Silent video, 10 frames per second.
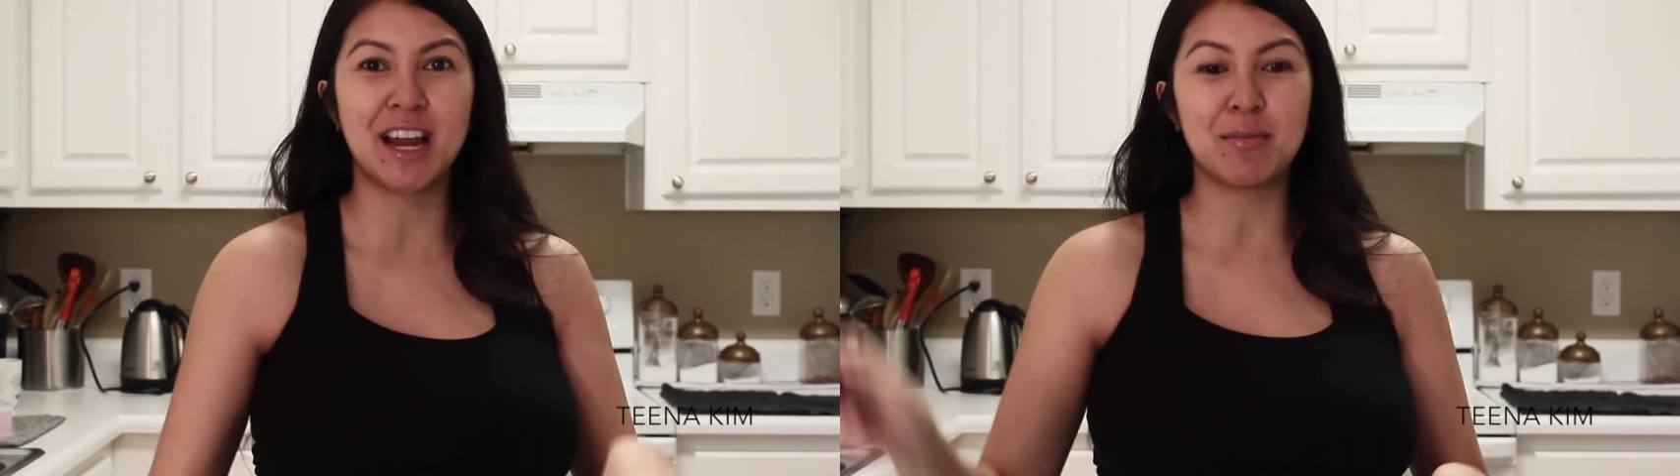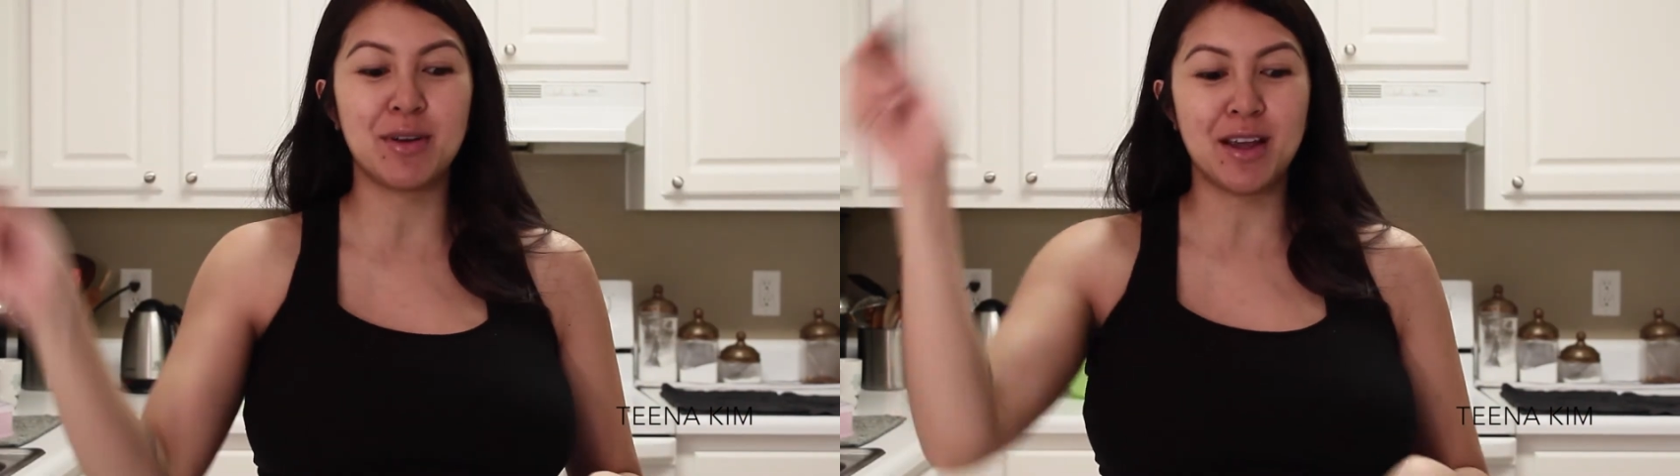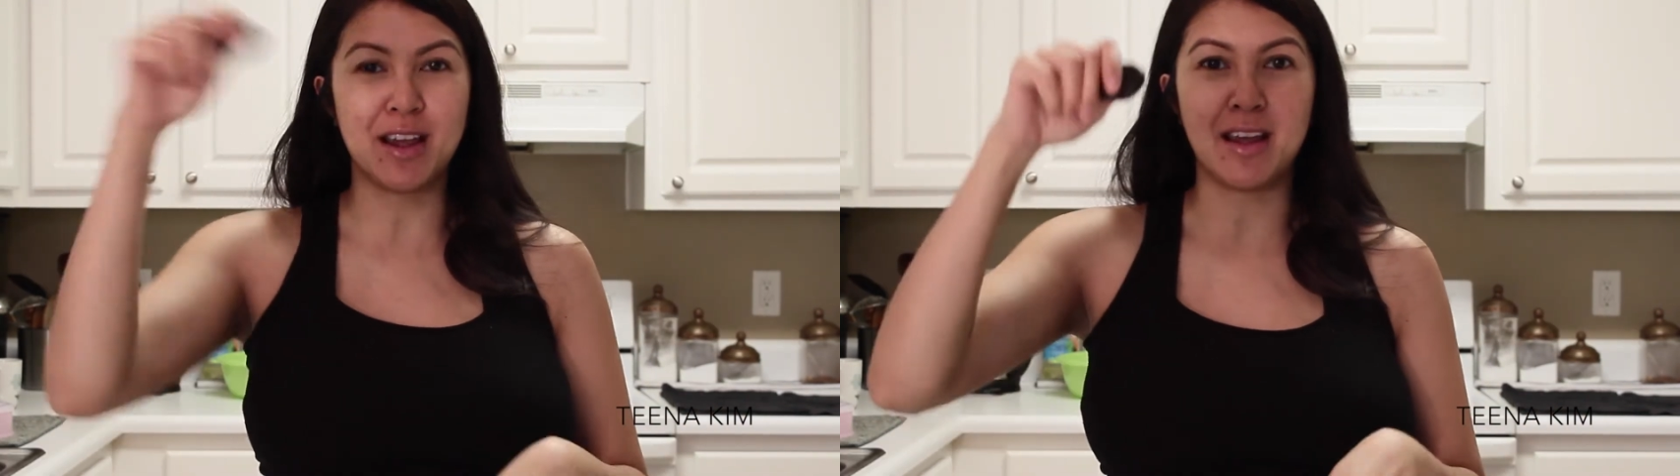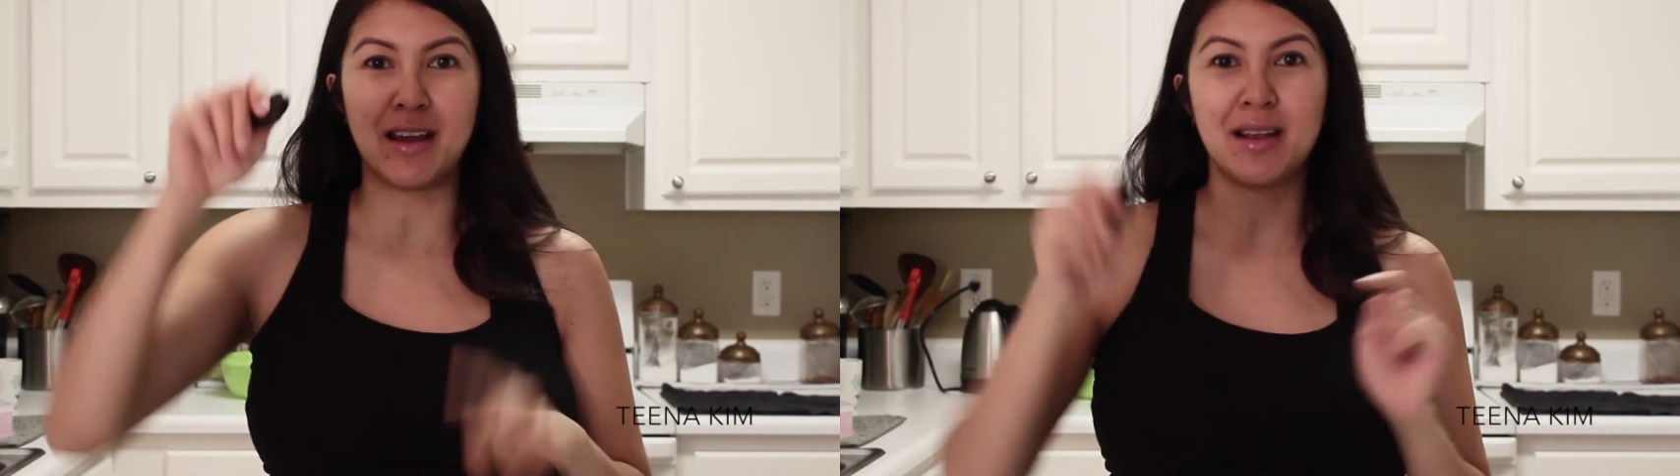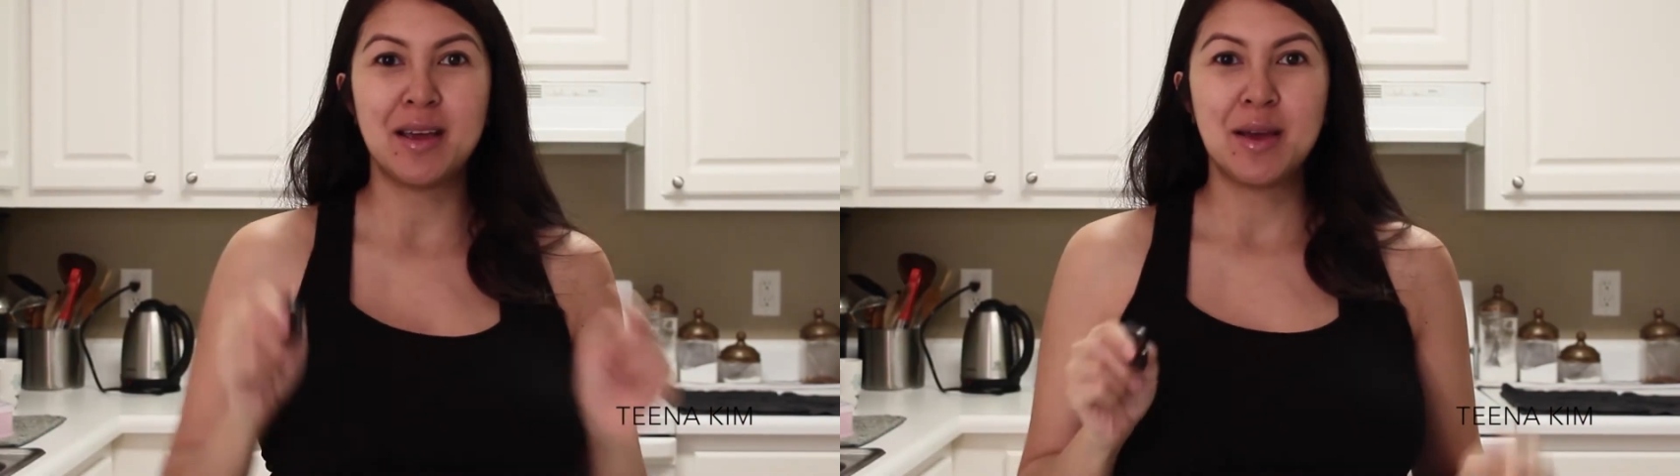camera
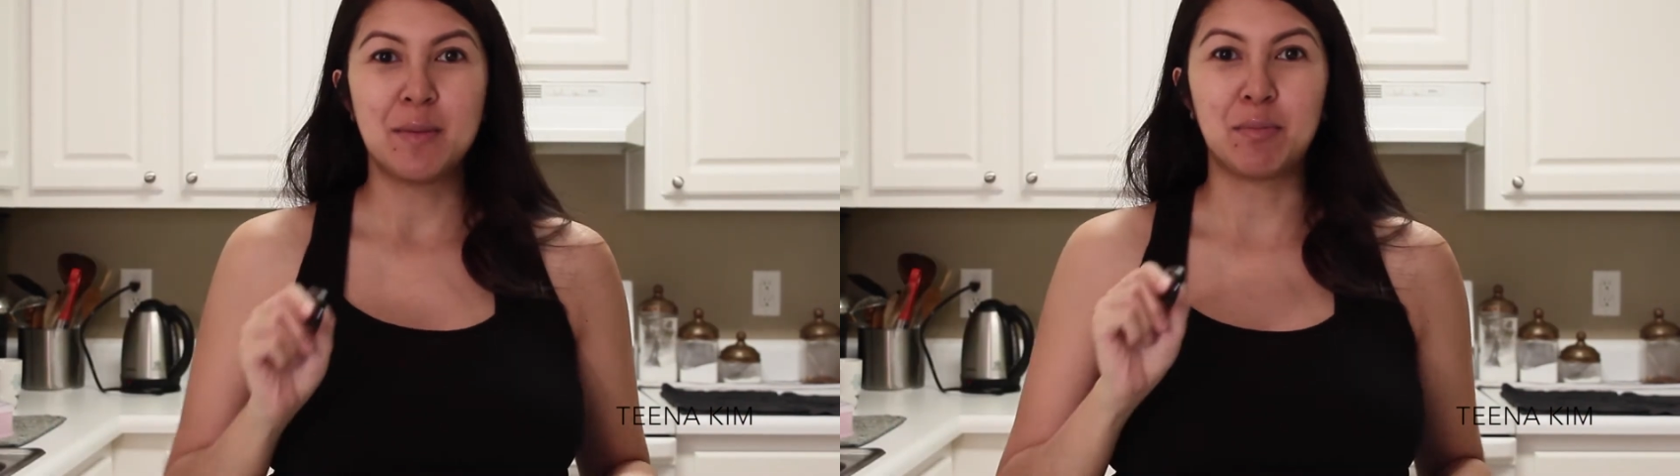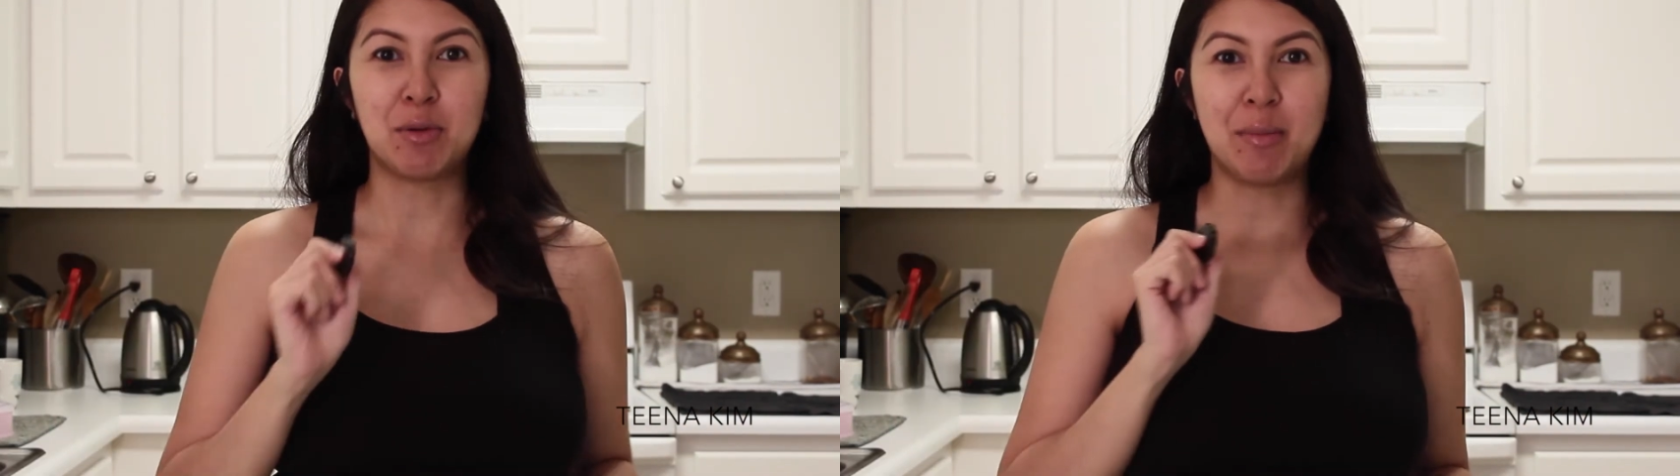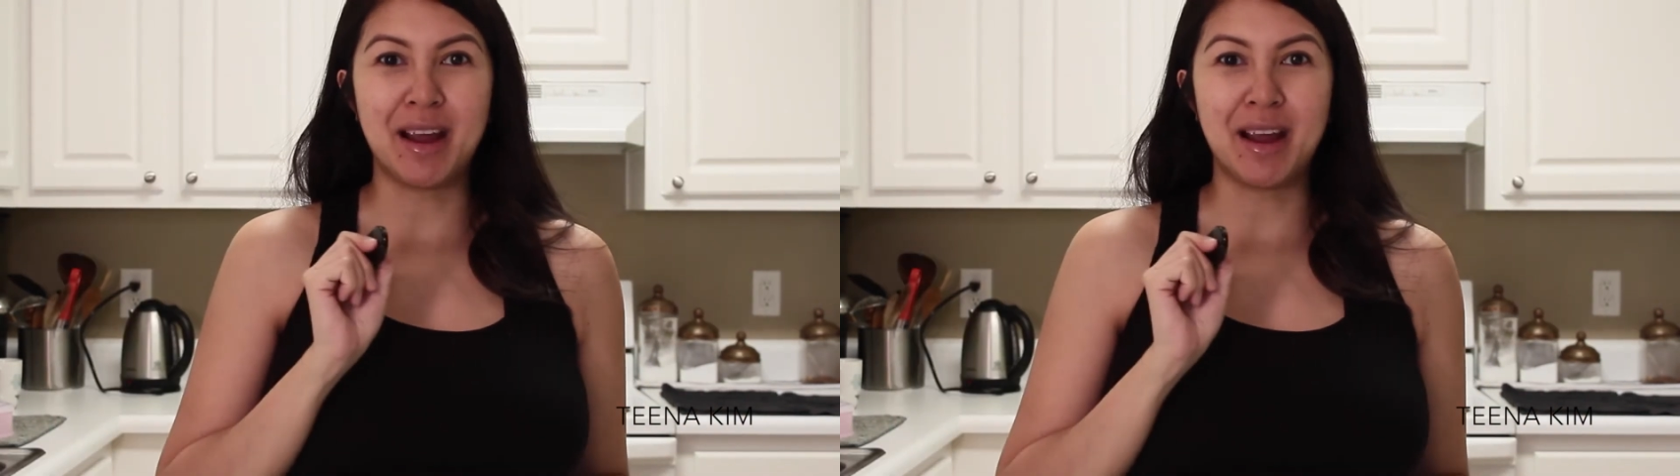and be right